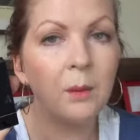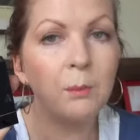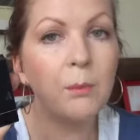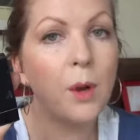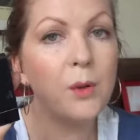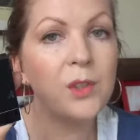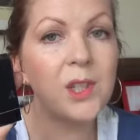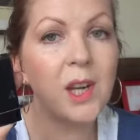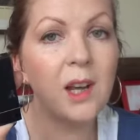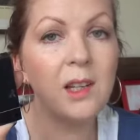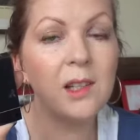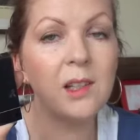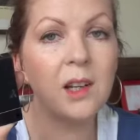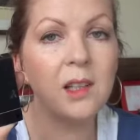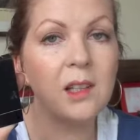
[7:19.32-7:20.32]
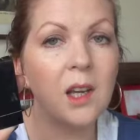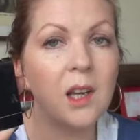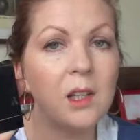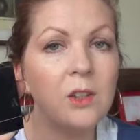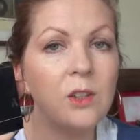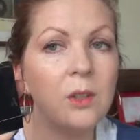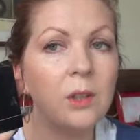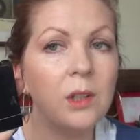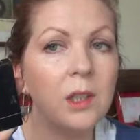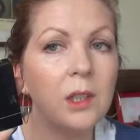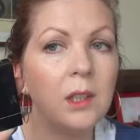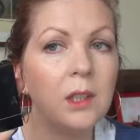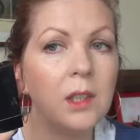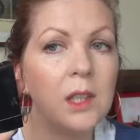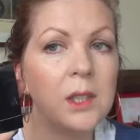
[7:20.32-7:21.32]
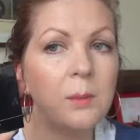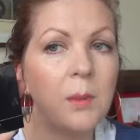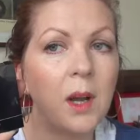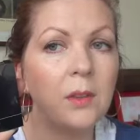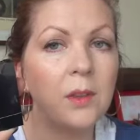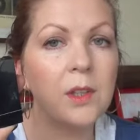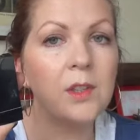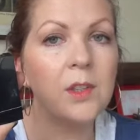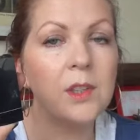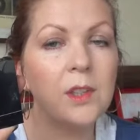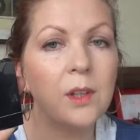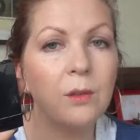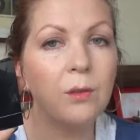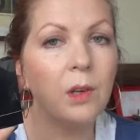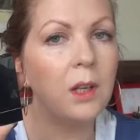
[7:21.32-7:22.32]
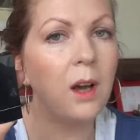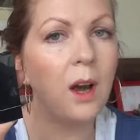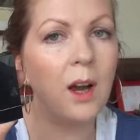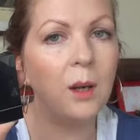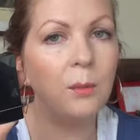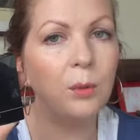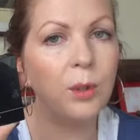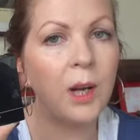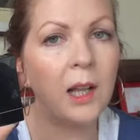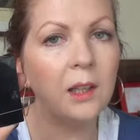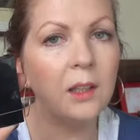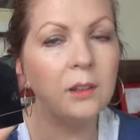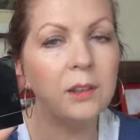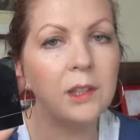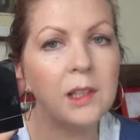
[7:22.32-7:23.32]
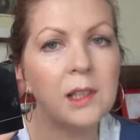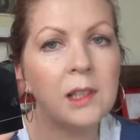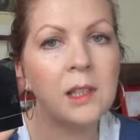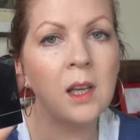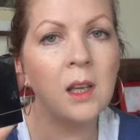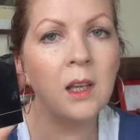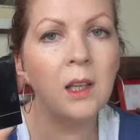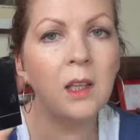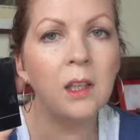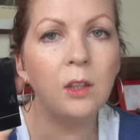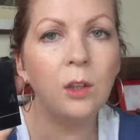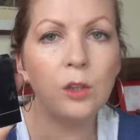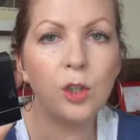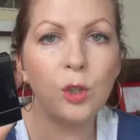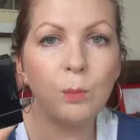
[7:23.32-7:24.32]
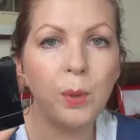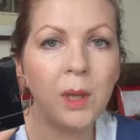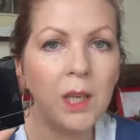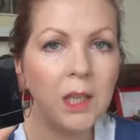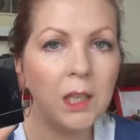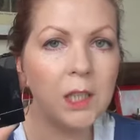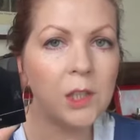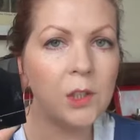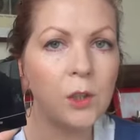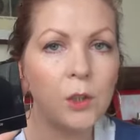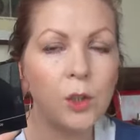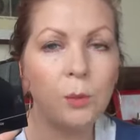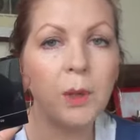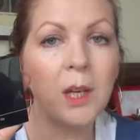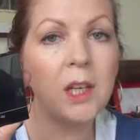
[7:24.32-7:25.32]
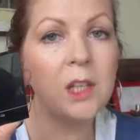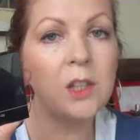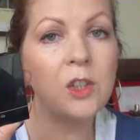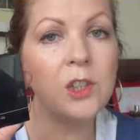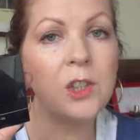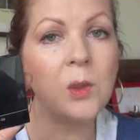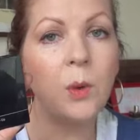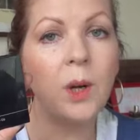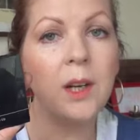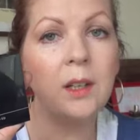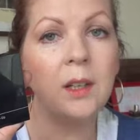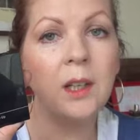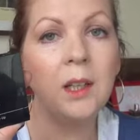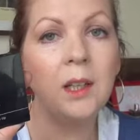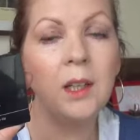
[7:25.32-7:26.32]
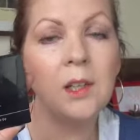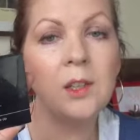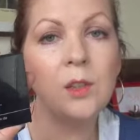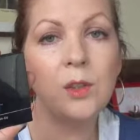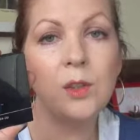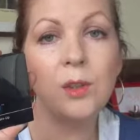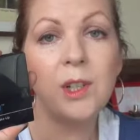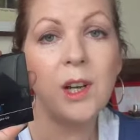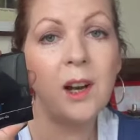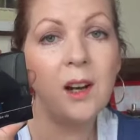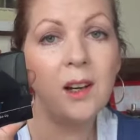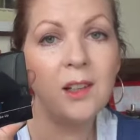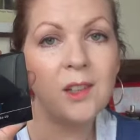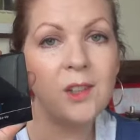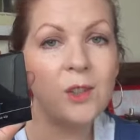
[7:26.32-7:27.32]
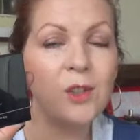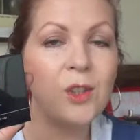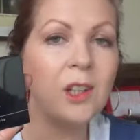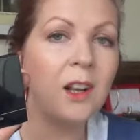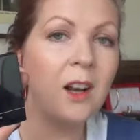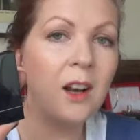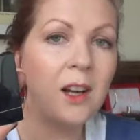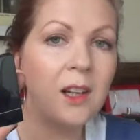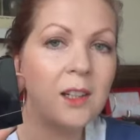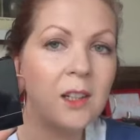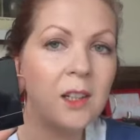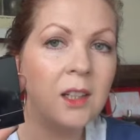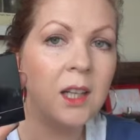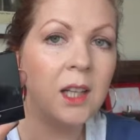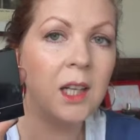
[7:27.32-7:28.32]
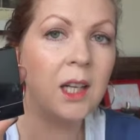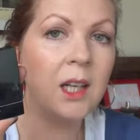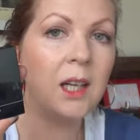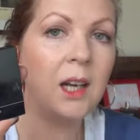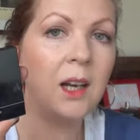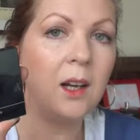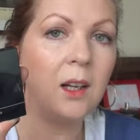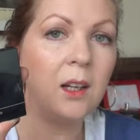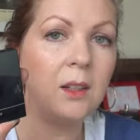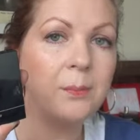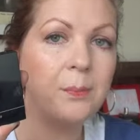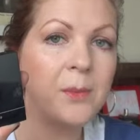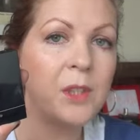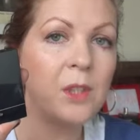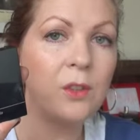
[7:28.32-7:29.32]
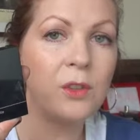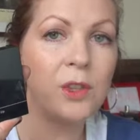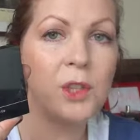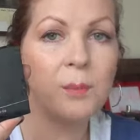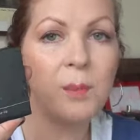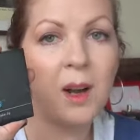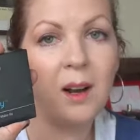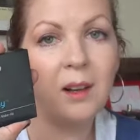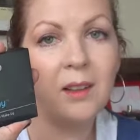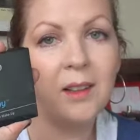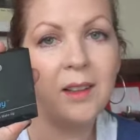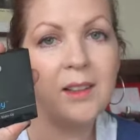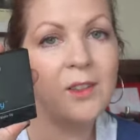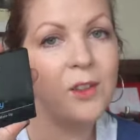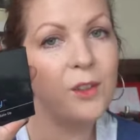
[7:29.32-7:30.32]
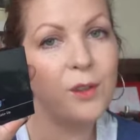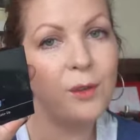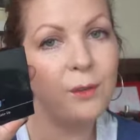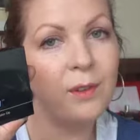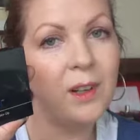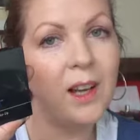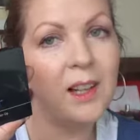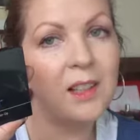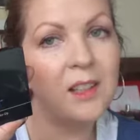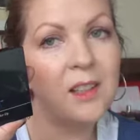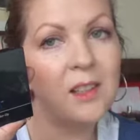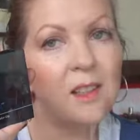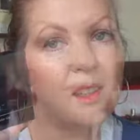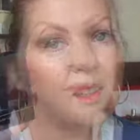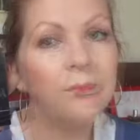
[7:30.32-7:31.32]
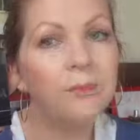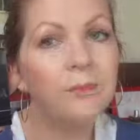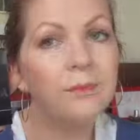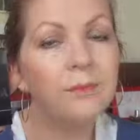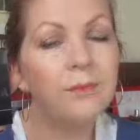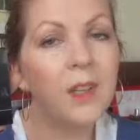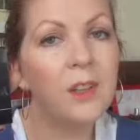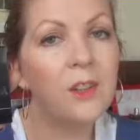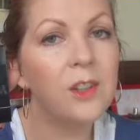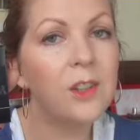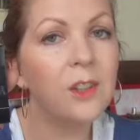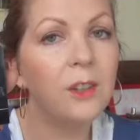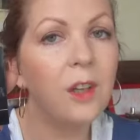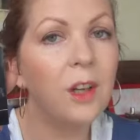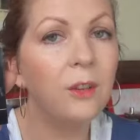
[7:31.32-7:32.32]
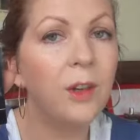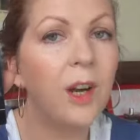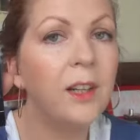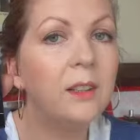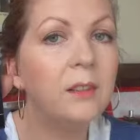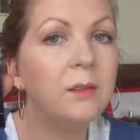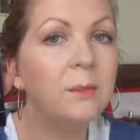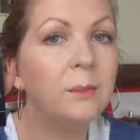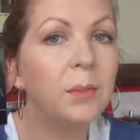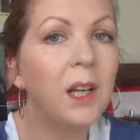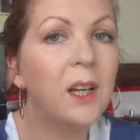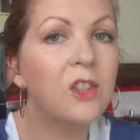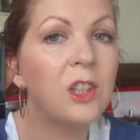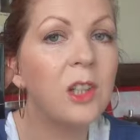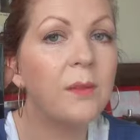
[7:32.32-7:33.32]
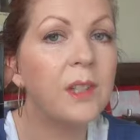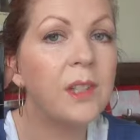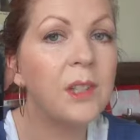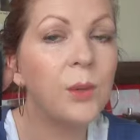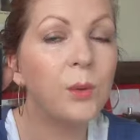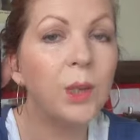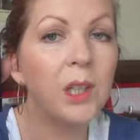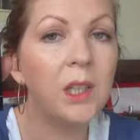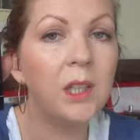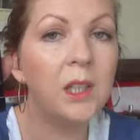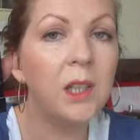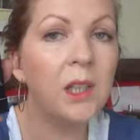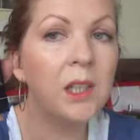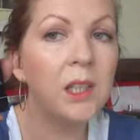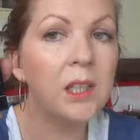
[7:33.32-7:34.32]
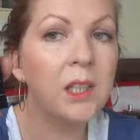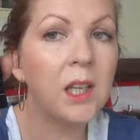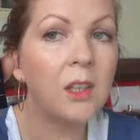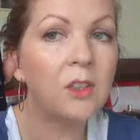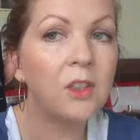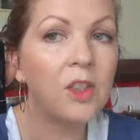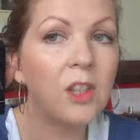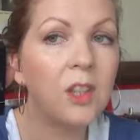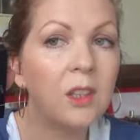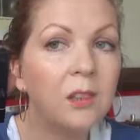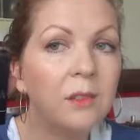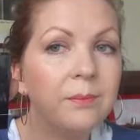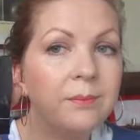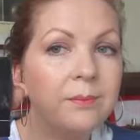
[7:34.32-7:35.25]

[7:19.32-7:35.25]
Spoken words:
most days, I'd say, during this month. It's just a reliable colour. It's not too pink, it's not too peach, it's not too dark, it's not too light, it's not too sparkly, it's not too flat, and just a great blush. Lovely silky texture,